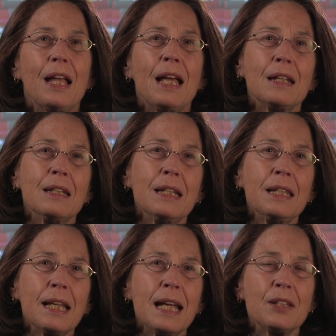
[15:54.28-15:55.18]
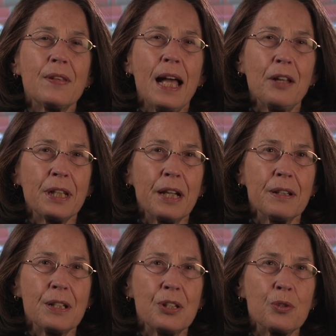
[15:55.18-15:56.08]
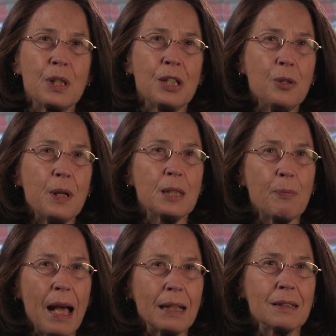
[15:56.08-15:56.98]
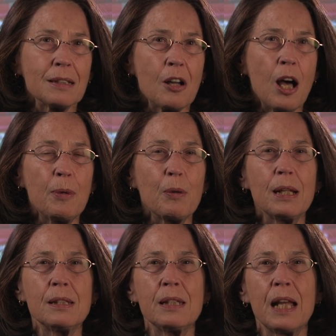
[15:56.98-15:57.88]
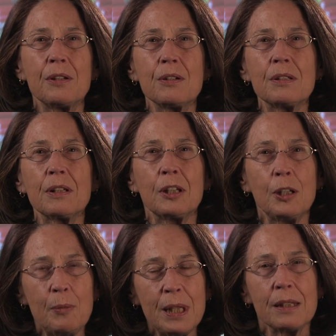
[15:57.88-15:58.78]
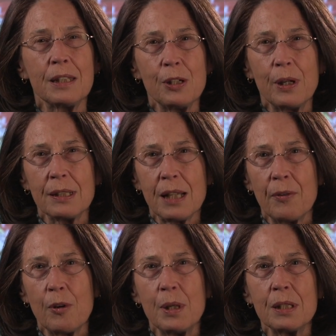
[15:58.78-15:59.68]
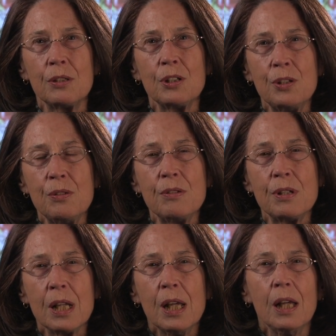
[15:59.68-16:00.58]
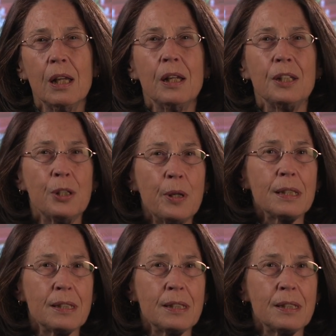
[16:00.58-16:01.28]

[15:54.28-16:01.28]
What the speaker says: And in the case of the healthcare industry, U.S. patent and copyright standards commit the U.S. government to use U.S.